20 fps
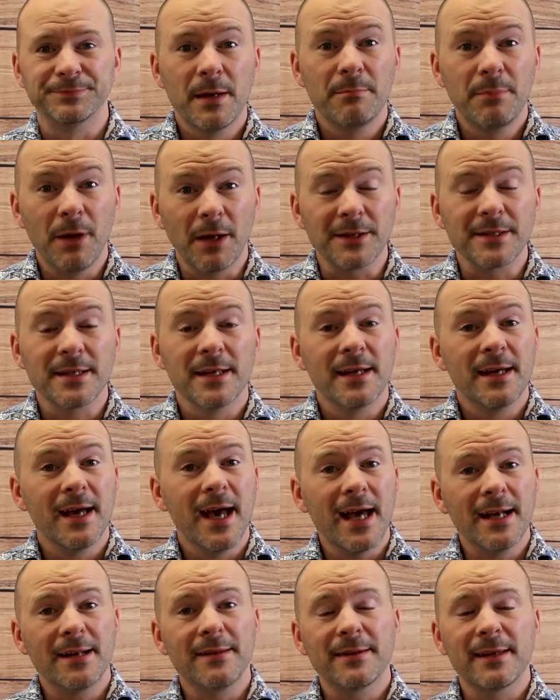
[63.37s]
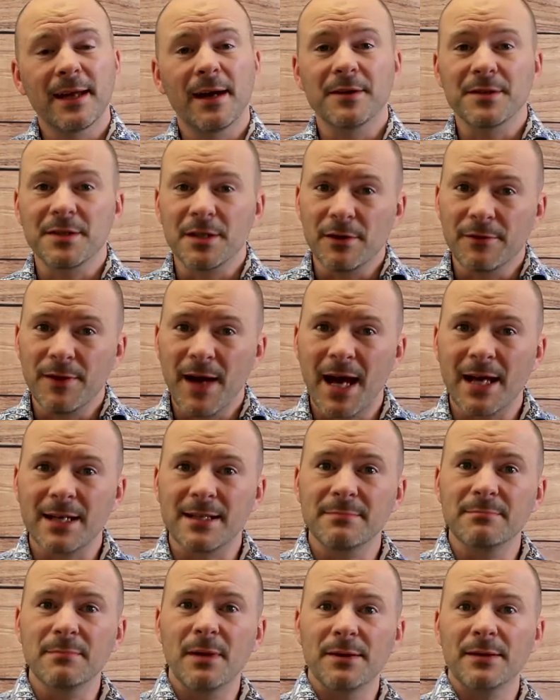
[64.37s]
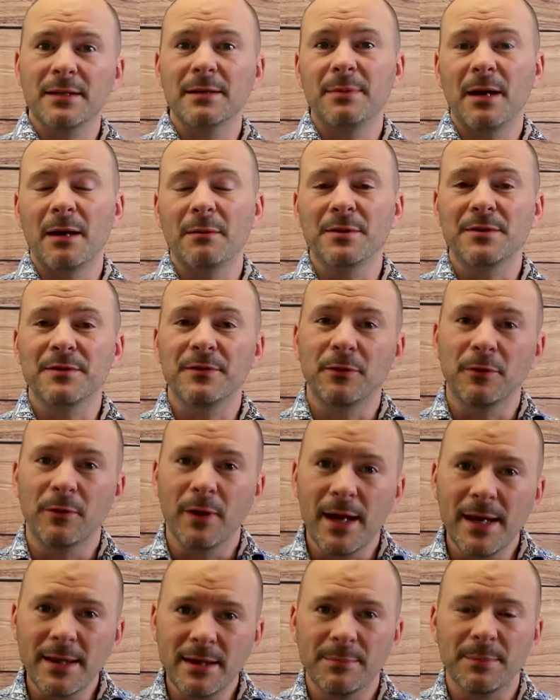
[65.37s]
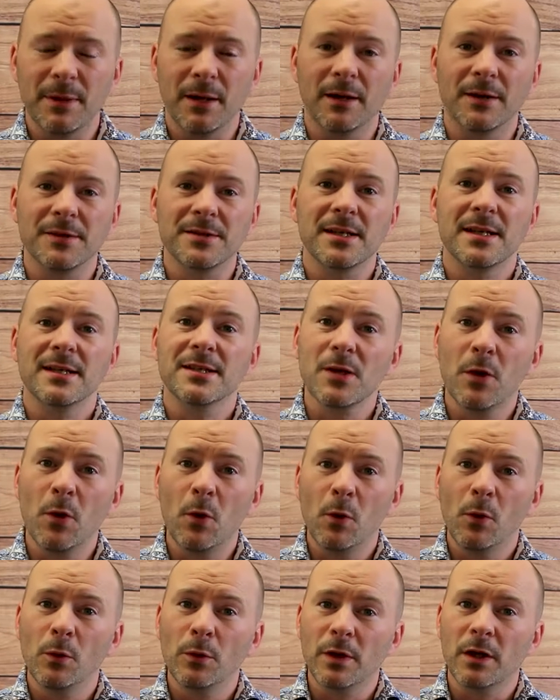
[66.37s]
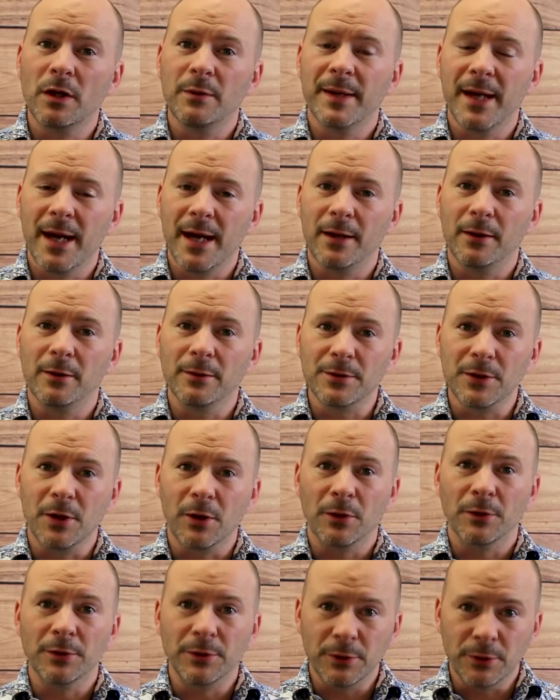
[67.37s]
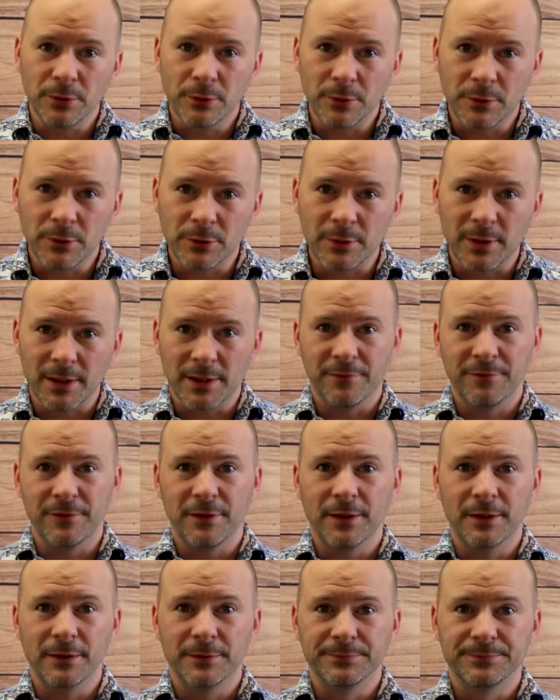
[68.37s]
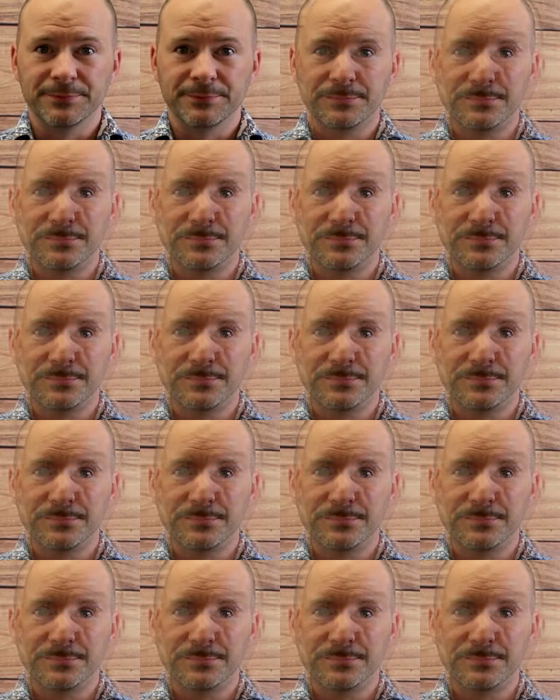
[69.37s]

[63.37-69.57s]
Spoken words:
But anything else that you've had monthly payments for in the past is all going to be held on your credit file.